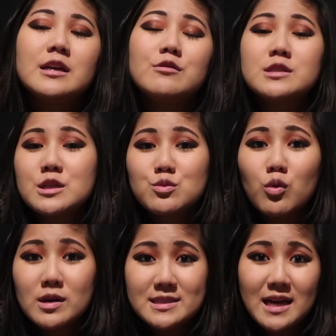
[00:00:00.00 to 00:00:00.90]
it was his
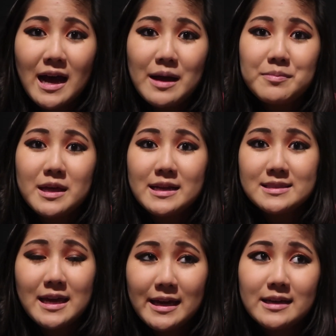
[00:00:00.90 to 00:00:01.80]
one time that he
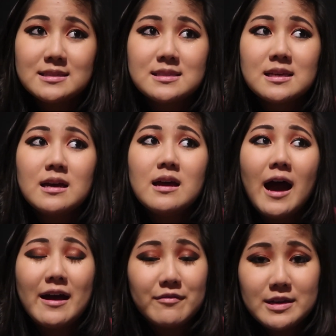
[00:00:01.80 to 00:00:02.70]
takes
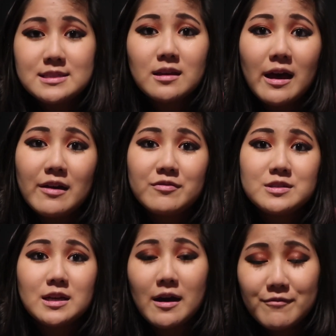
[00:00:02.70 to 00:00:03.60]
out of his
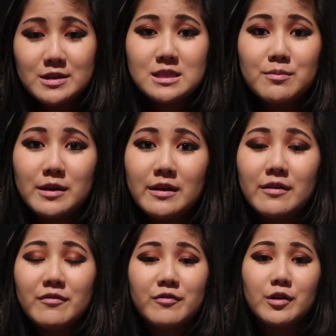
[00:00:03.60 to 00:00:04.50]
life to come visit
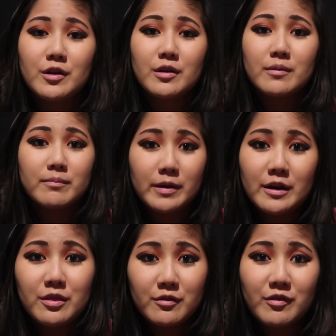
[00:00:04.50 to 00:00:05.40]
me for
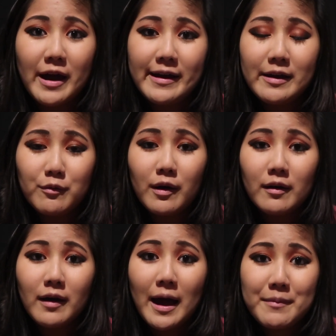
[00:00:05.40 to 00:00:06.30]
Monday through Friday
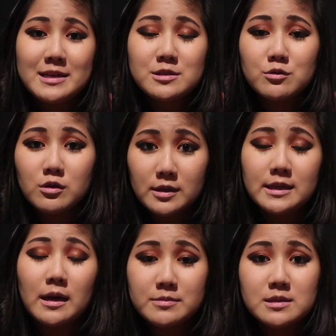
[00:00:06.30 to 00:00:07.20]
while I'm at school.
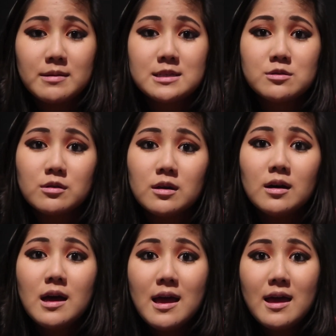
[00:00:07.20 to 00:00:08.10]
He comes to my
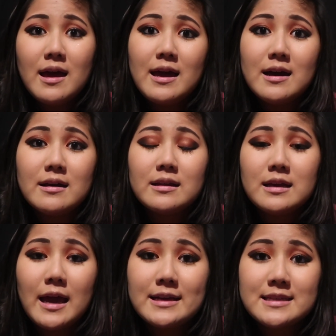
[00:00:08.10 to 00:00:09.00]
school and
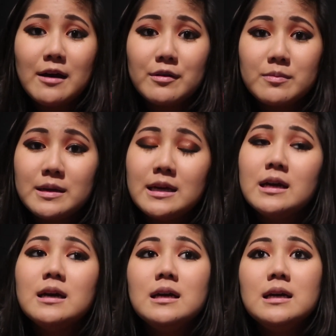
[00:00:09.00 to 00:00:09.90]
he hangs out with
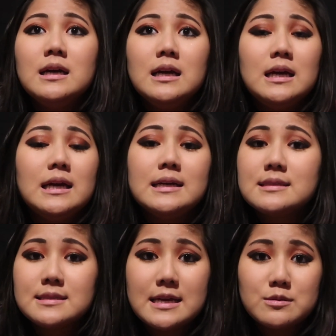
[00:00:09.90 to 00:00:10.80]
me
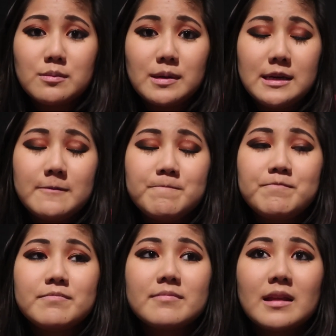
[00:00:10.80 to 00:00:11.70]
and stays with me.
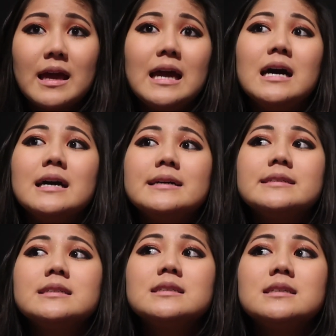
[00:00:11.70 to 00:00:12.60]

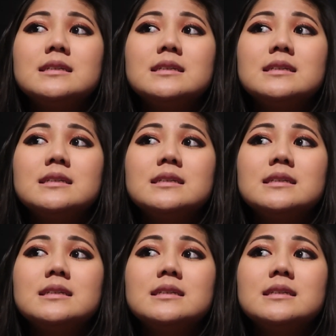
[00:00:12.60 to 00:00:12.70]
And